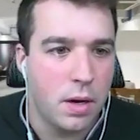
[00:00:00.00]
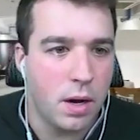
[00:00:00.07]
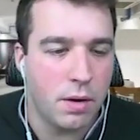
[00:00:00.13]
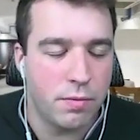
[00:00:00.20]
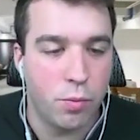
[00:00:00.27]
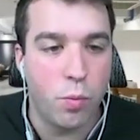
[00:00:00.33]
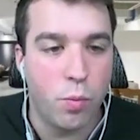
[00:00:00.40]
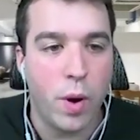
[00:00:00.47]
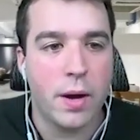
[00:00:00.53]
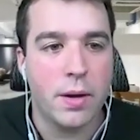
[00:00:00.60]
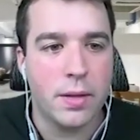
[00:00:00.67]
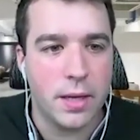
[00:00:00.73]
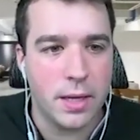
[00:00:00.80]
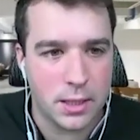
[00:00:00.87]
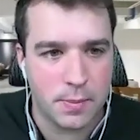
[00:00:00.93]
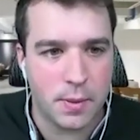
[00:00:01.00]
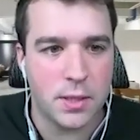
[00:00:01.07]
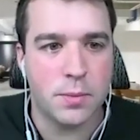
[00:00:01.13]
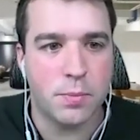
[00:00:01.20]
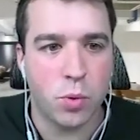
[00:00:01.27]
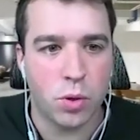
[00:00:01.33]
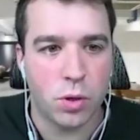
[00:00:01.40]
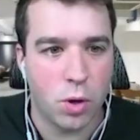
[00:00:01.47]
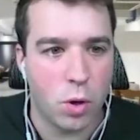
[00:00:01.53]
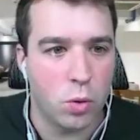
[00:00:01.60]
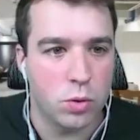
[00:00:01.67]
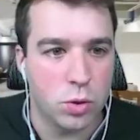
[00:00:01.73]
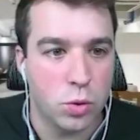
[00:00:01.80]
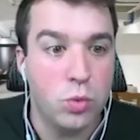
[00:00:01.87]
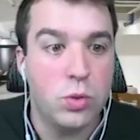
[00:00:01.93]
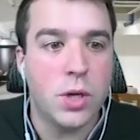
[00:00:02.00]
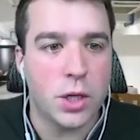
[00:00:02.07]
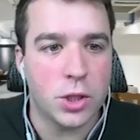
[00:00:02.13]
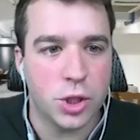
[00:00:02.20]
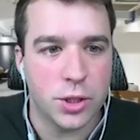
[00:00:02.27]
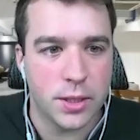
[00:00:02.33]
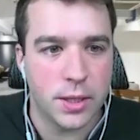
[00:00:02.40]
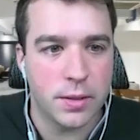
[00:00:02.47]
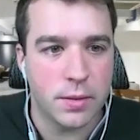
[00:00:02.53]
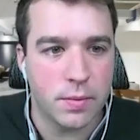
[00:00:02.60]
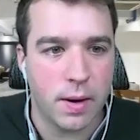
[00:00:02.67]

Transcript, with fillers: of where the expense report goes who touches it